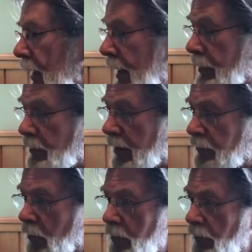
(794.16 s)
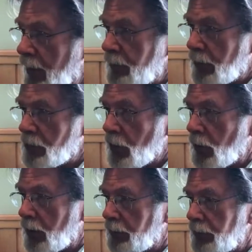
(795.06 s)
And he has about 45 years
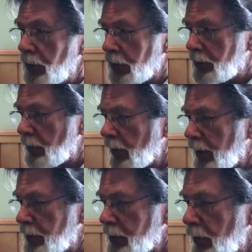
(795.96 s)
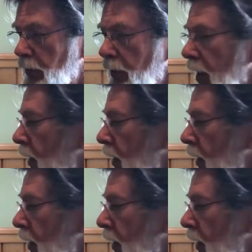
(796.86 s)
total of field experience. So